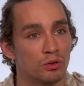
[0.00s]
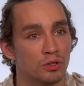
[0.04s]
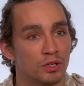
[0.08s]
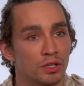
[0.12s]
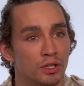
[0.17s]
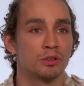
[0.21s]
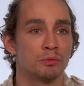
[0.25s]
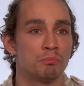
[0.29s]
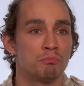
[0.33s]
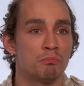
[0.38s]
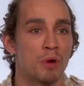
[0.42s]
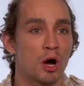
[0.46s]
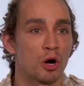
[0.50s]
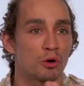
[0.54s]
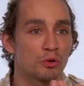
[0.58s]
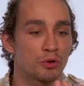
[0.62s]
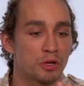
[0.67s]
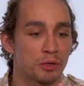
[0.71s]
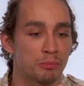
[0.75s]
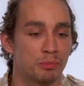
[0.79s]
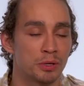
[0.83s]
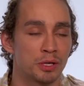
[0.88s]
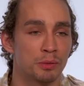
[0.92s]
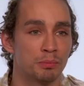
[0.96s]
The Maori
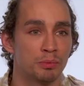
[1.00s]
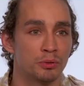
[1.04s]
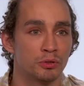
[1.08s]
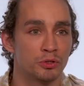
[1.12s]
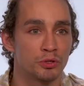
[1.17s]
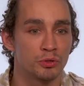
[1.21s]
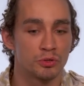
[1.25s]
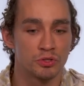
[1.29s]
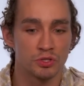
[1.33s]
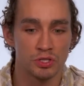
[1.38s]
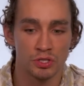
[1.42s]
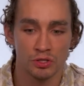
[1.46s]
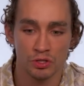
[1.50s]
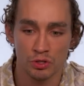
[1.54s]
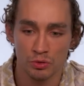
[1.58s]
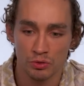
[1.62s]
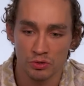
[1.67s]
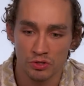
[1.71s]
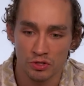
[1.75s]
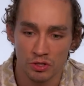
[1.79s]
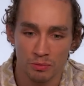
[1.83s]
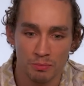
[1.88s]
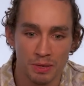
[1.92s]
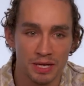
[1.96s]
people used to use
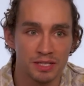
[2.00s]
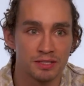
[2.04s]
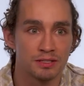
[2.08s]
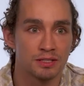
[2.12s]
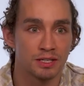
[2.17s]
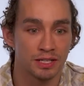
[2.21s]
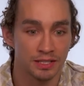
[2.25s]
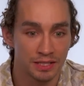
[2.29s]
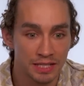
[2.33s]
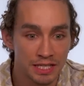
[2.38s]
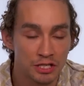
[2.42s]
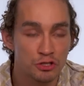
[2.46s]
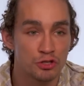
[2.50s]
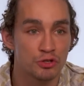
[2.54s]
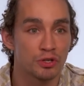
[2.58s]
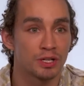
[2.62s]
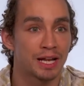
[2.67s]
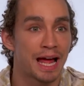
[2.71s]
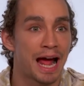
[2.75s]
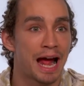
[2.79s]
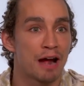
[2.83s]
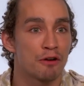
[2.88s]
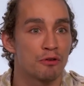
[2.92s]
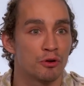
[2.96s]
them as literal
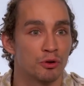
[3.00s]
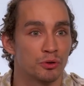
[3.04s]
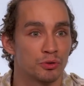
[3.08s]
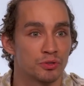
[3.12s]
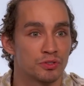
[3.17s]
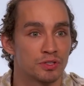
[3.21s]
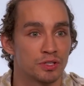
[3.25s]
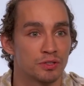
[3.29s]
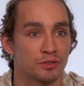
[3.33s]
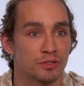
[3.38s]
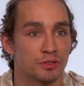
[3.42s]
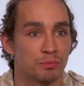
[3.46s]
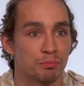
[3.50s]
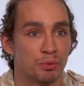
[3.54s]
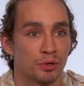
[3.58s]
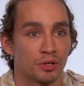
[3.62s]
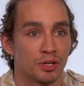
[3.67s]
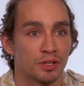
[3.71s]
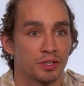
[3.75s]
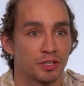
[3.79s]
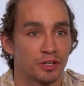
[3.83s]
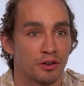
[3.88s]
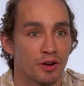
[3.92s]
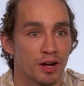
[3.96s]
arrows they used to put
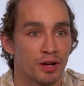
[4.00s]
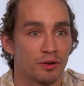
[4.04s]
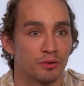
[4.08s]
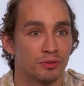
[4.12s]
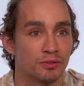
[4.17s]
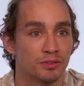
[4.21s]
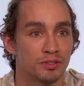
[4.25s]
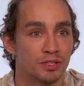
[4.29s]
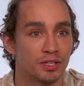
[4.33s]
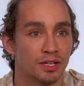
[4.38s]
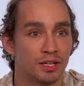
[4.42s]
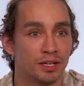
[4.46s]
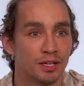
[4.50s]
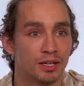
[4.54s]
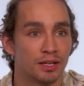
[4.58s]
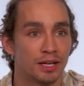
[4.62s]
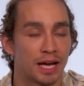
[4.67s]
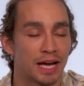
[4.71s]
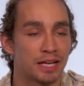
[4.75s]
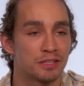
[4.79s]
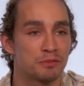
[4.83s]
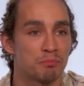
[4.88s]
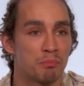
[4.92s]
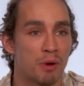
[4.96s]
on the ground
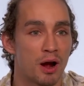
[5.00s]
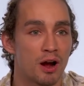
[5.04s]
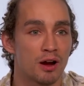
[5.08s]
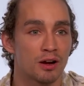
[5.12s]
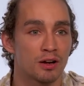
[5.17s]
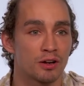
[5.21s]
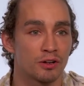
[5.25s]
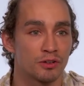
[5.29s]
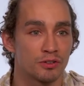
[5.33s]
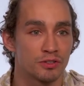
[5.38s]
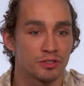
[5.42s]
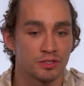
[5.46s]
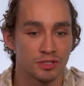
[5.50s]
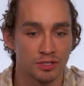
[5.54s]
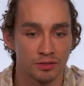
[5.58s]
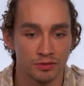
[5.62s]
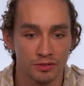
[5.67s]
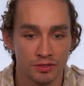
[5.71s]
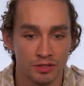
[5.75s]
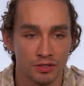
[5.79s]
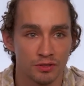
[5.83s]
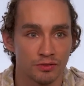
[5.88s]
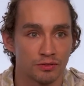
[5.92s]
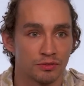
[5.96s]
as markers to
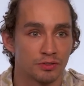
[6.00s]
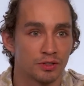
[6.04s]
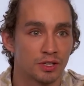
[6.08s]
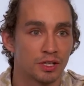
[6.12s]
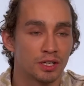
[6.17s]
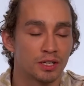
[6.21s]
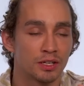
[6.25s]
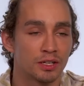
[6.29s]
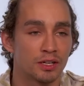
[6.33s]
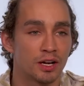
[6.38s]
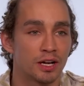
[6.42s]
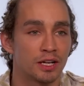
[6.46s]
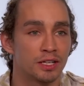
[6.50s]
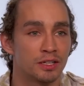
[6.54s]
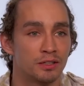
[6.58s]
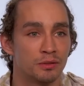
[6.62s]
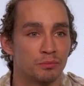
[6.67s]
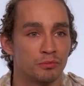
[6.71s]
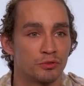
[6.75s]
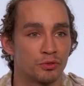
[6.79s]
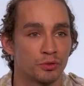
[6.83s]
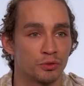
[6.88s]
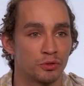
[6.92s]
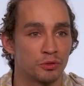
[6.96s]
sort of guide them
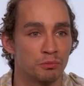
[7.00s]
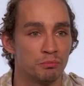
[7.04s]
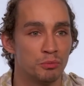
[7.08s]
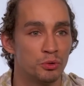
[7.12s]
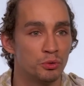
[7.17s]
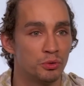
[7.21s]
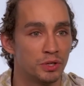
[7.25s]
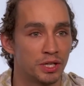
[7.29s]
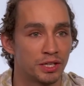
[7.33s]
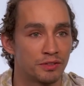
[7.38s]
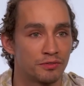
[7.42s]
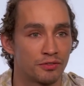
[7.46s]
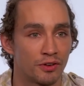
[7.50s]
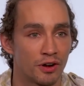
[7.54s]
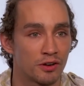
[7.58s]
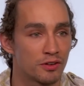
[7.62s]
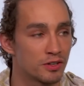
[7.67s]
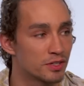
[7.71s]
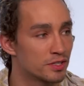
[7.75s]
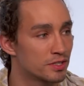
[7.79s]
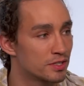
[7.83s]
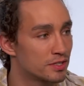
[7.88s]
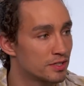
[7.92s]
through the moonlit forest.